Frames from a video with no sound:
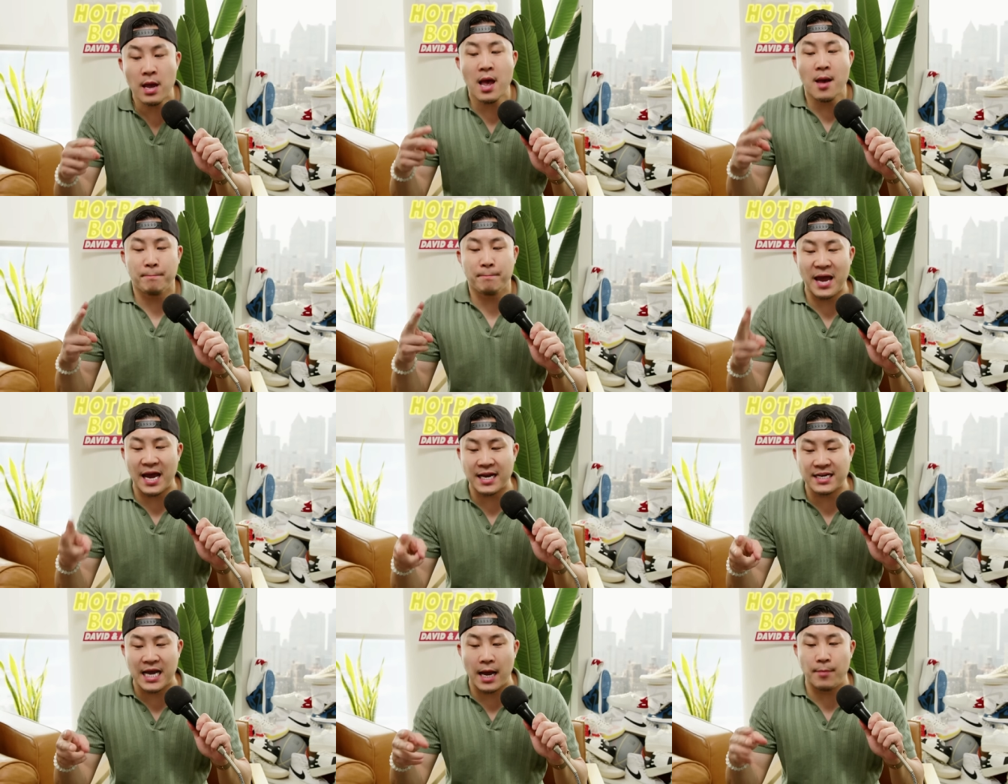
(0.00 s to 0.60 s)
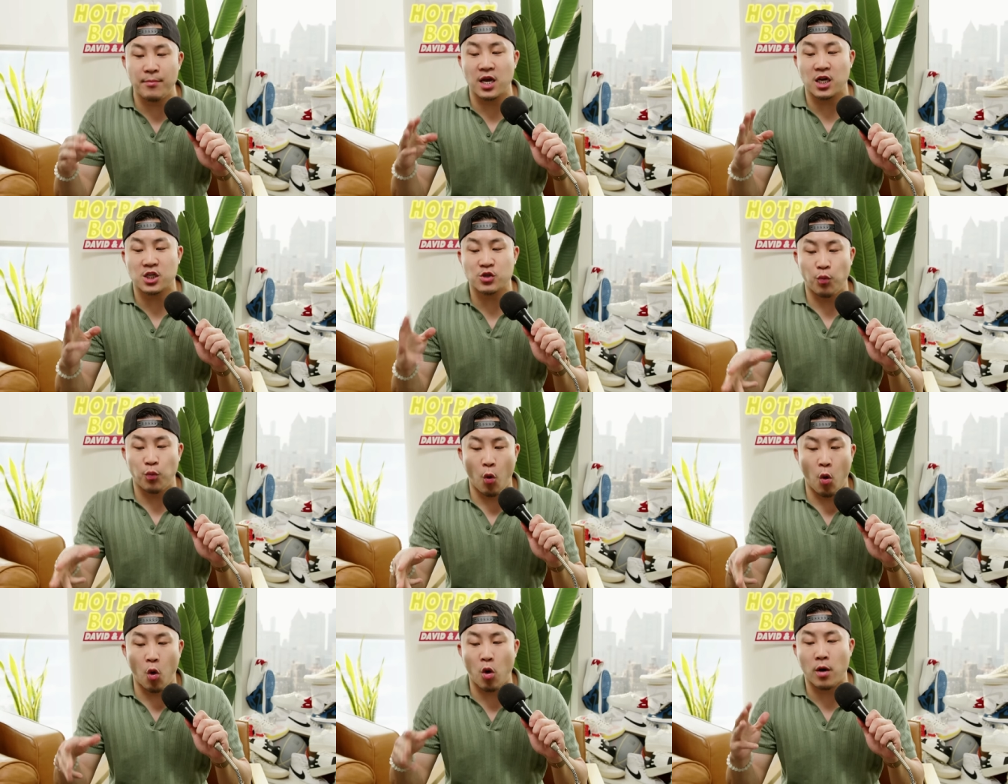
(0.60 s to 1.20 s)
pandemics,
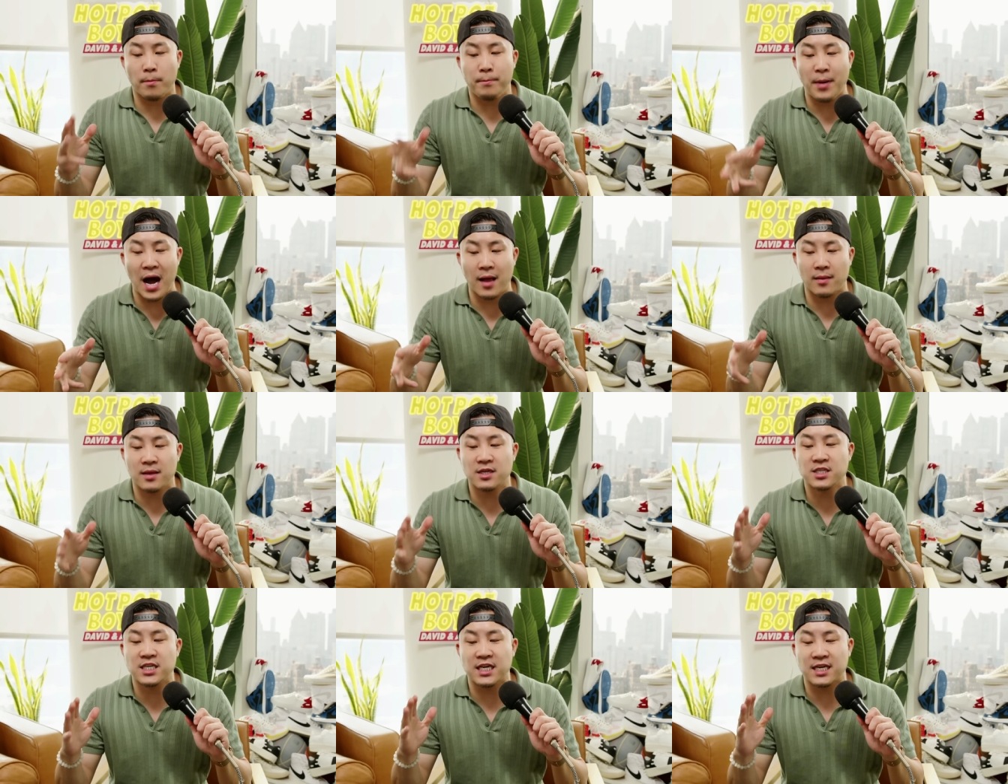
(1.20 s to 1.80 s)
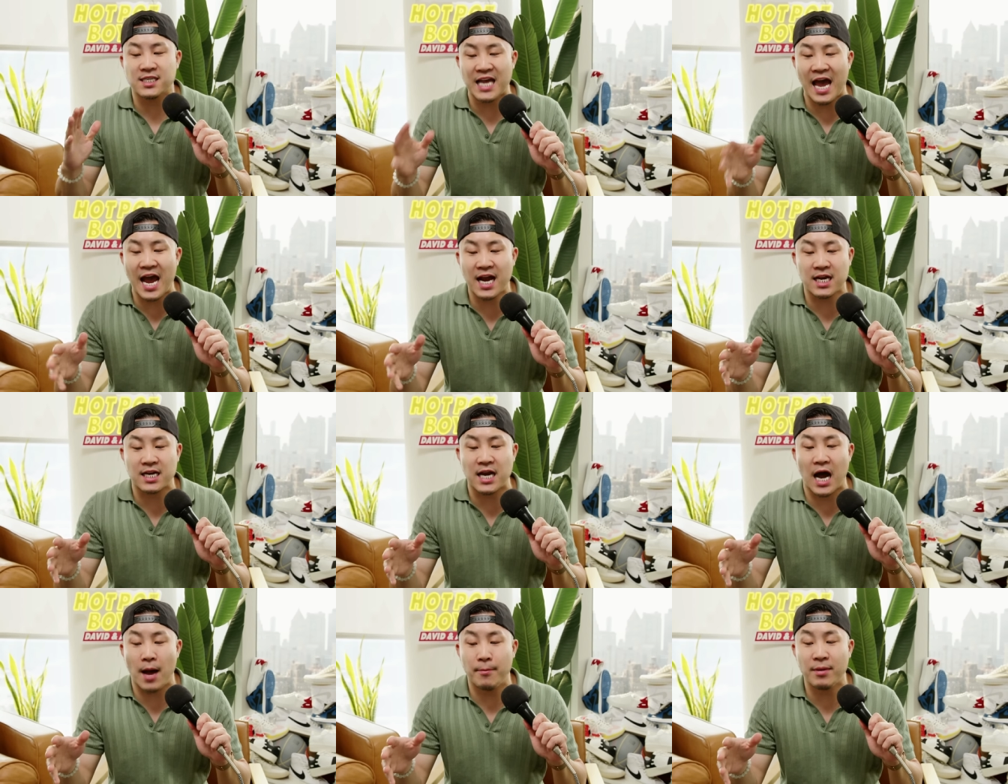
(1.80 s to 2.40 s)
war, politics,
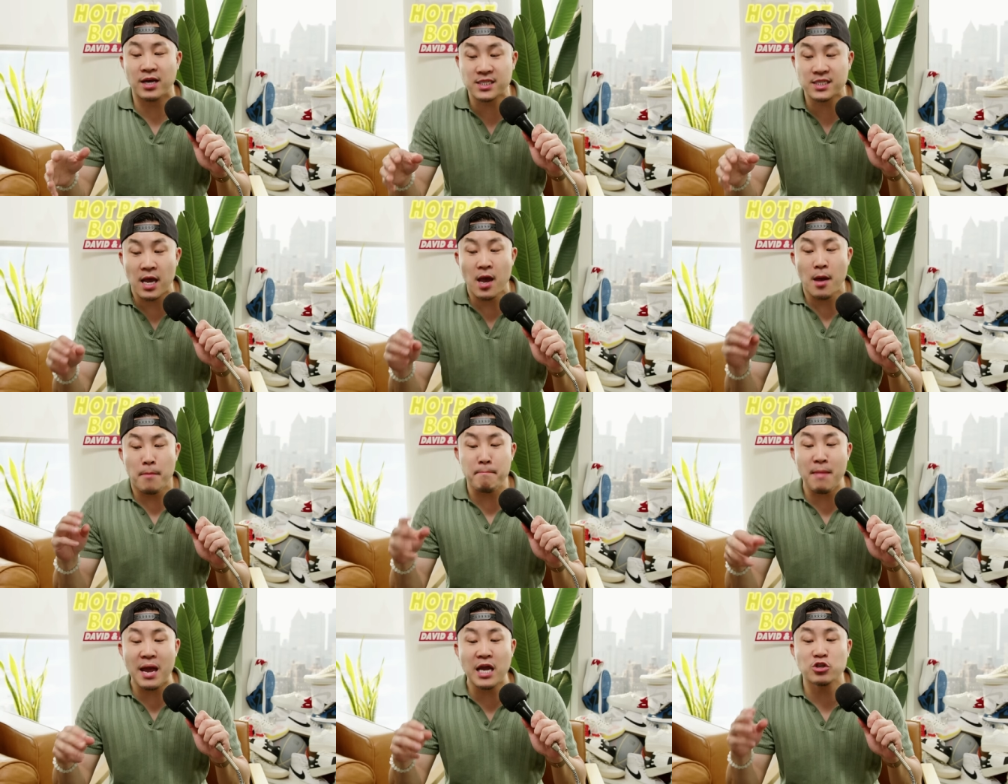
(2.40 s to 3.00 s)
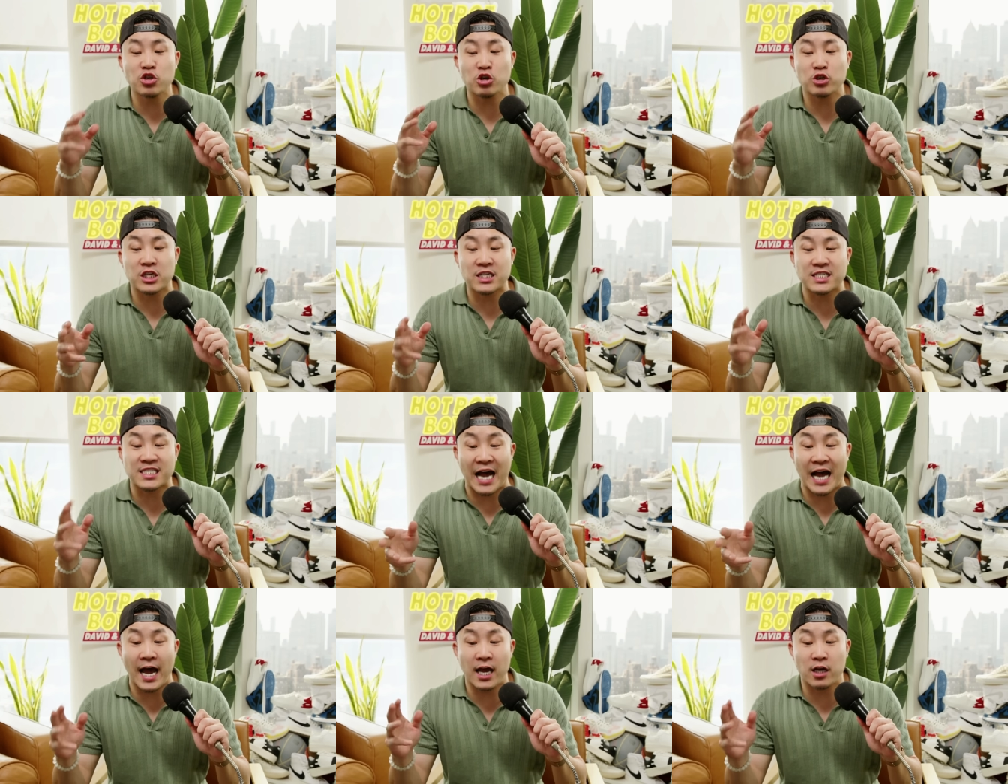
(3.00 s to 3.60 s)
economics, major
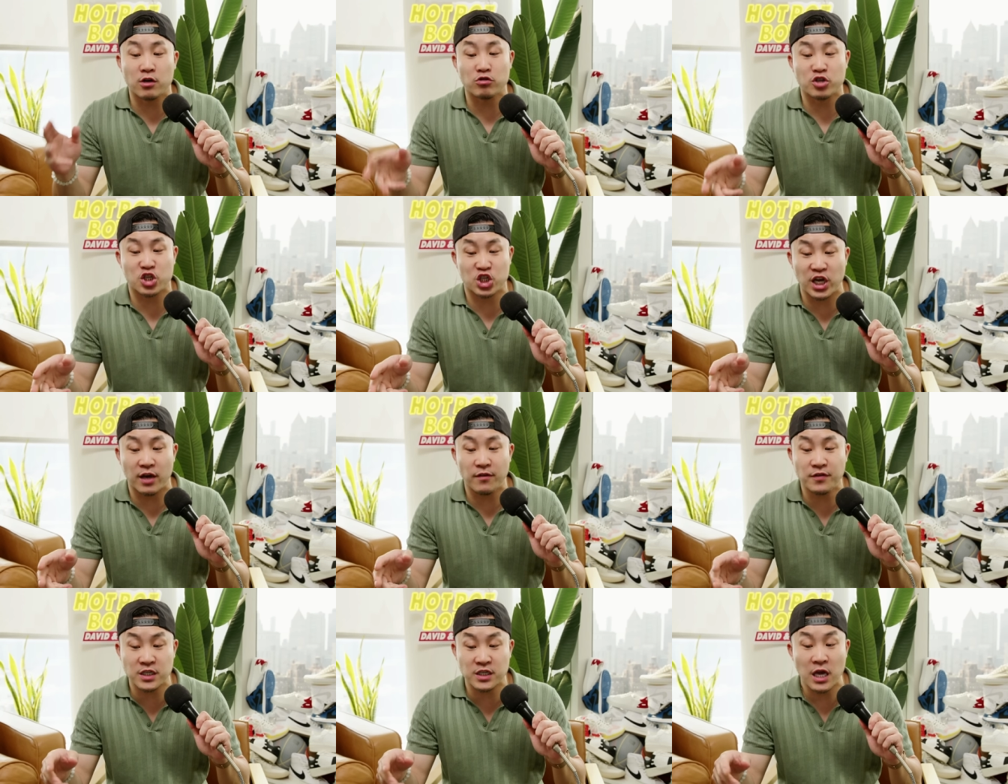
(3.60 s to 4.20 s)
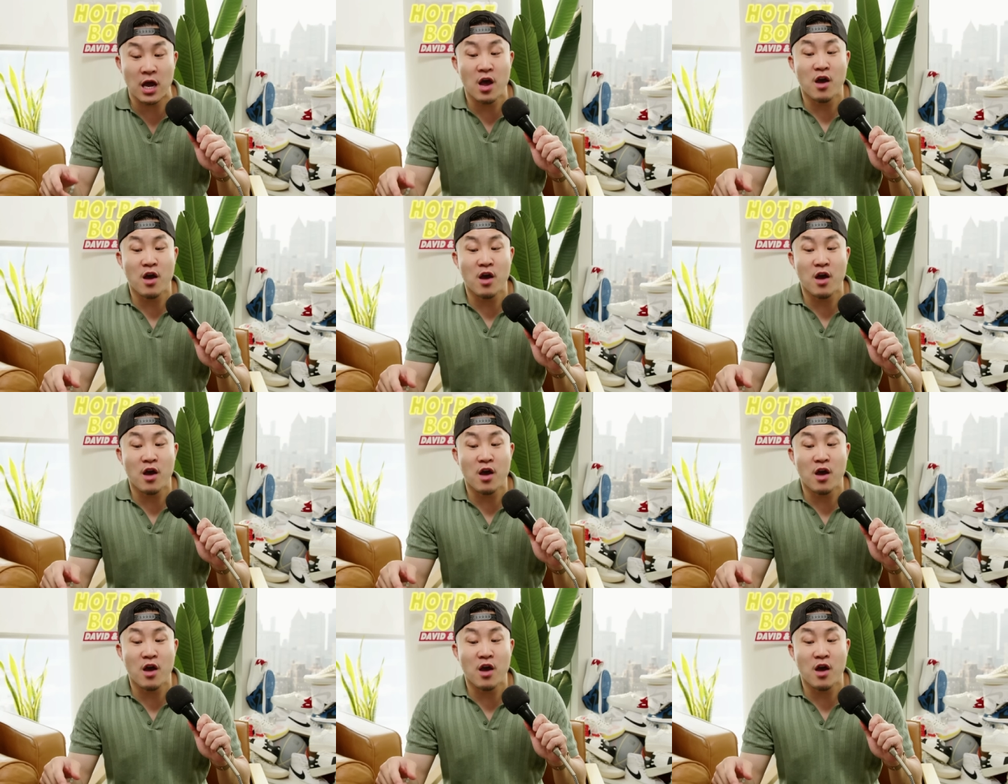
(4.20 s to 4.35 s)
societal shifts.